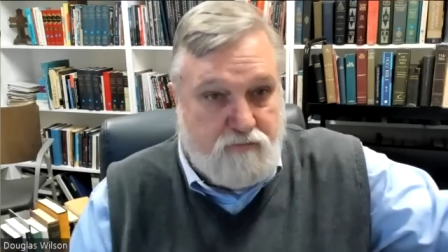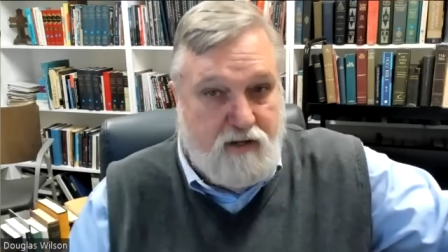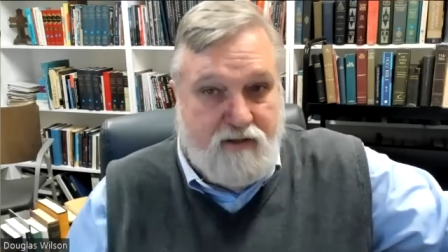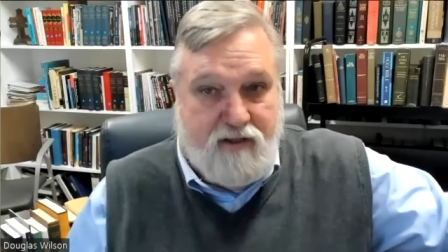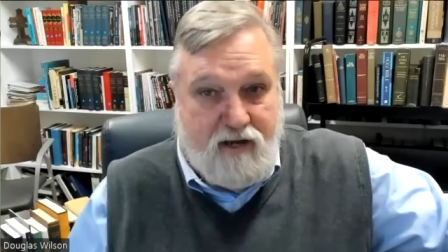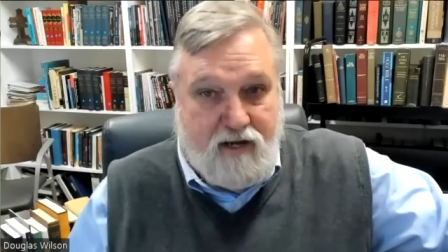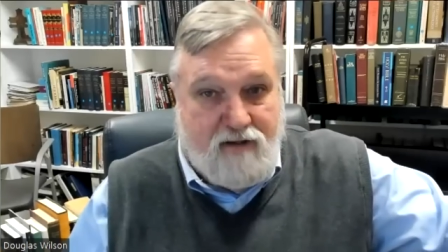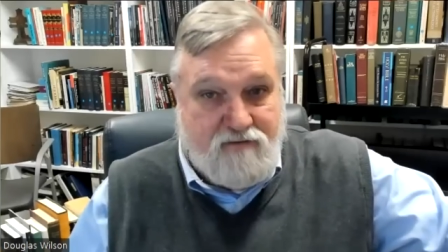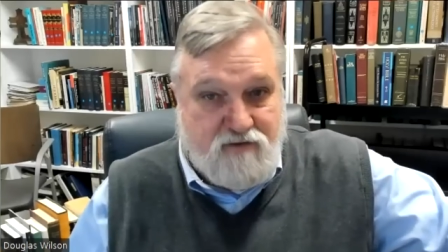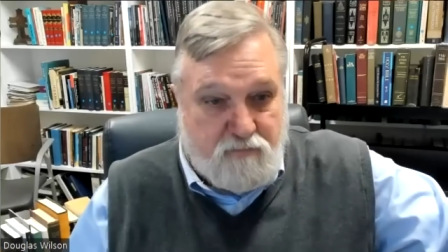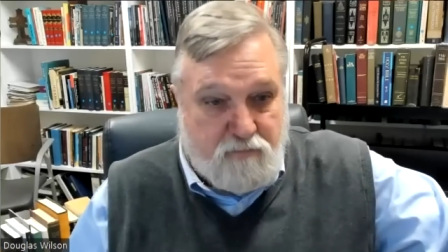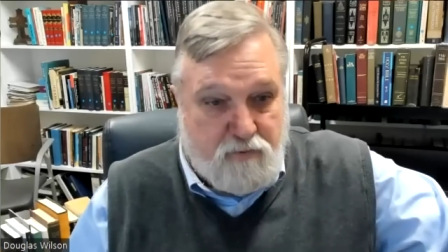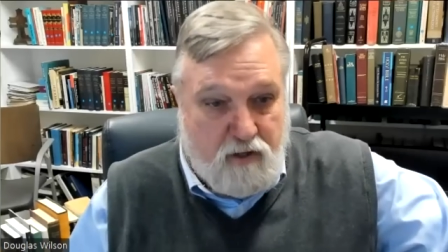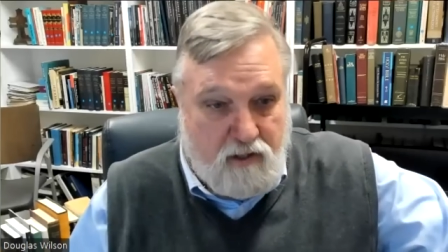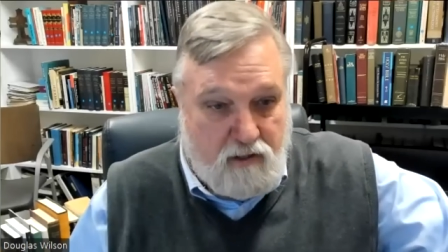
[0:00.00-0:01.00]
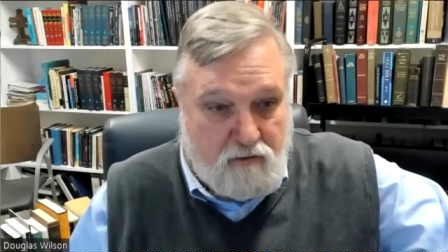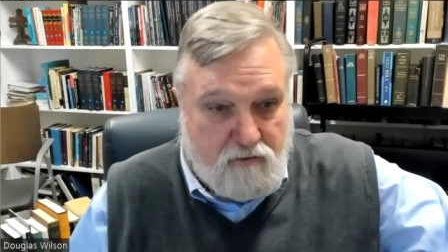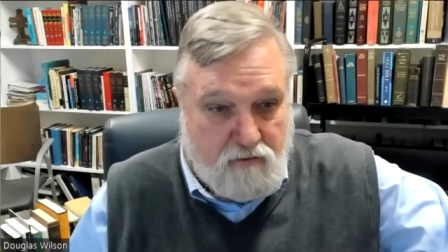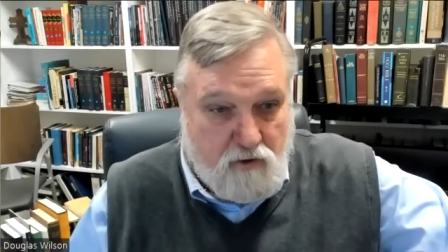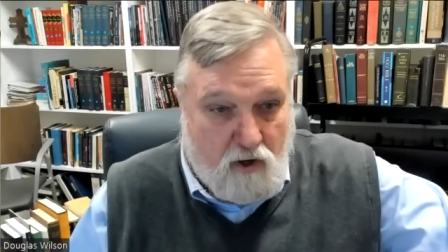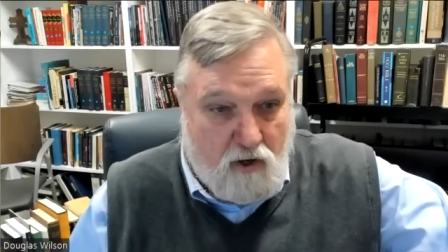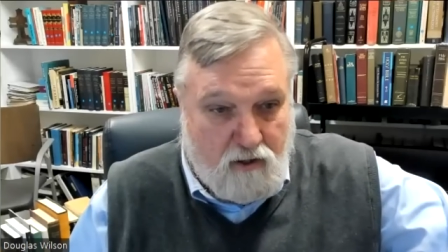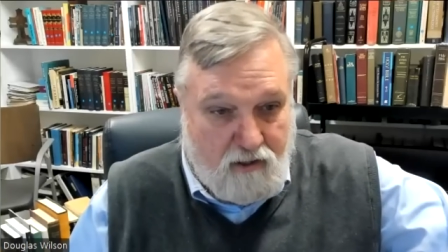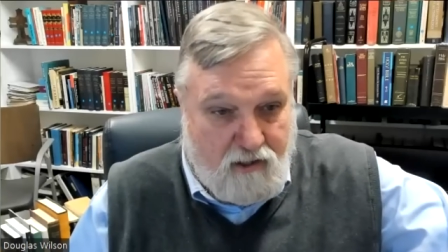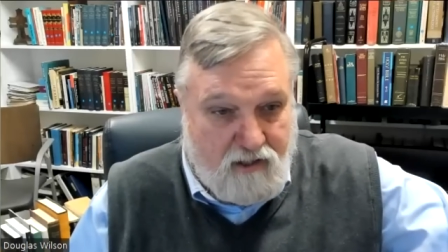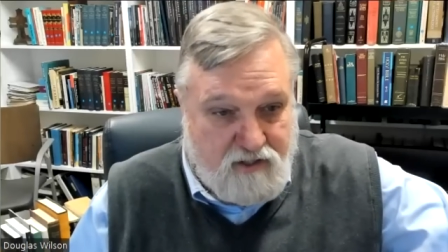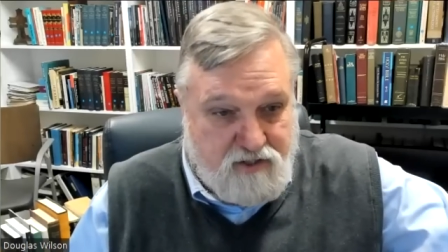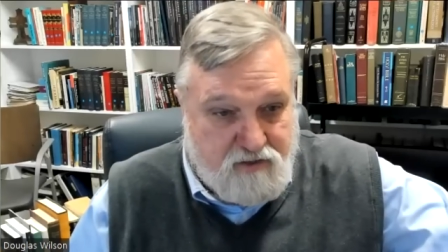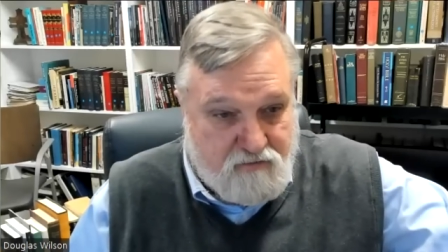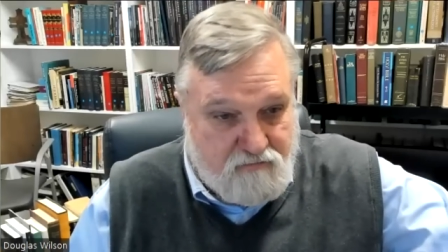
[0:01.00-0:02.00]
and then he gives a pretty gnarly
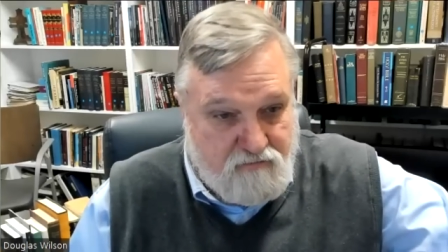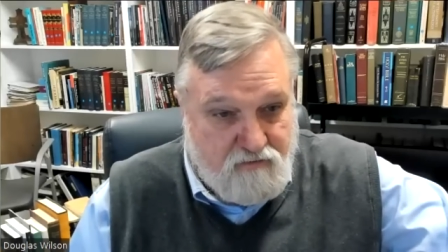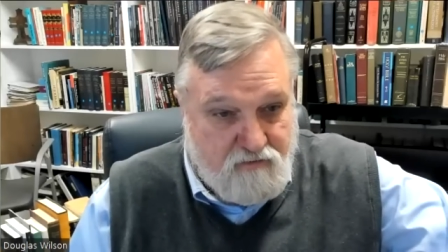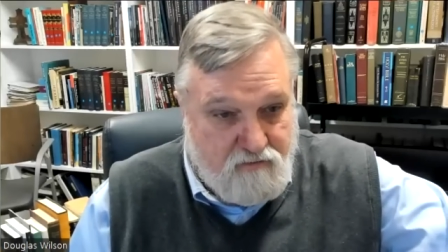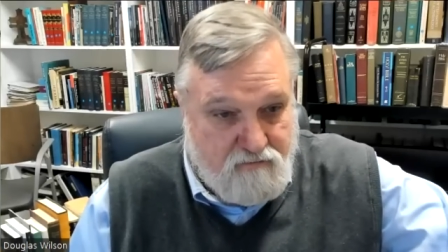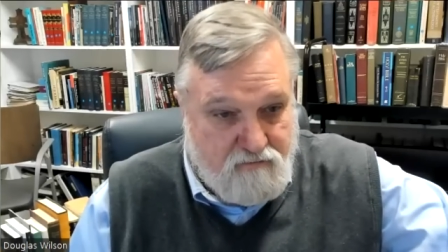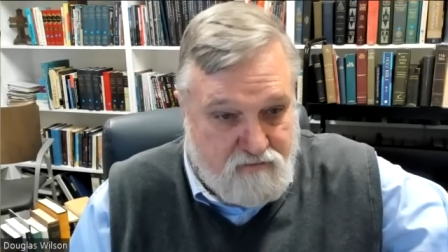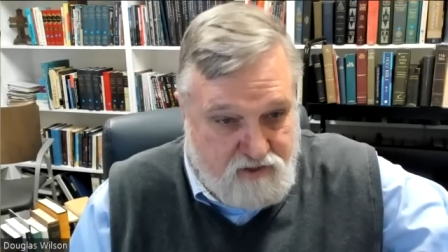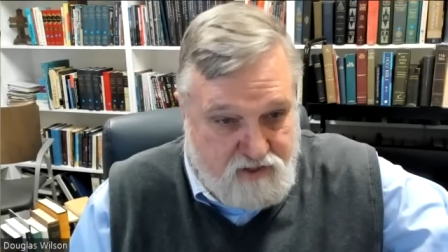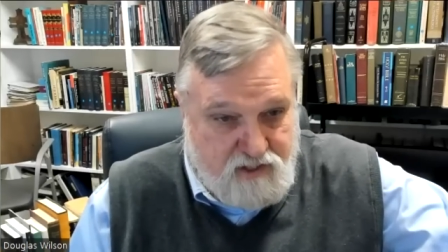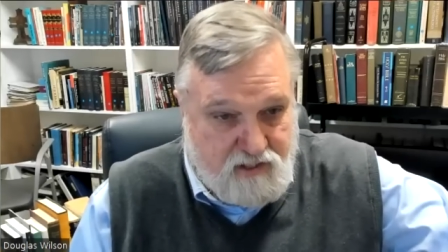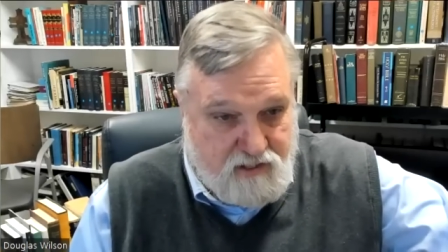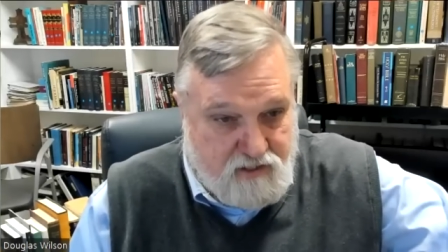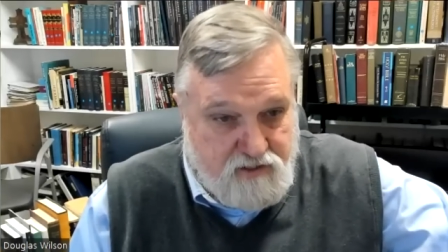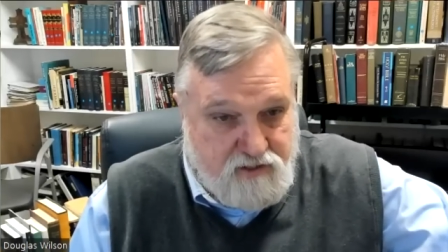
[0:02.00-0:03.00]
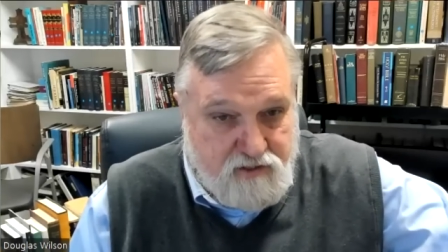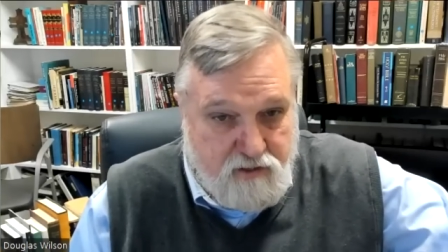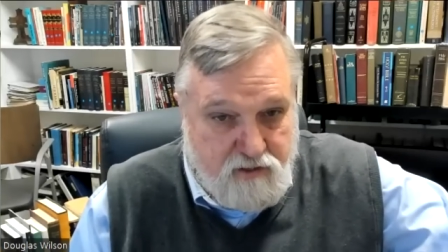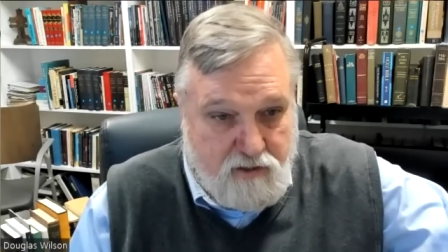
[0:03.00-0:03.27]
list of sins.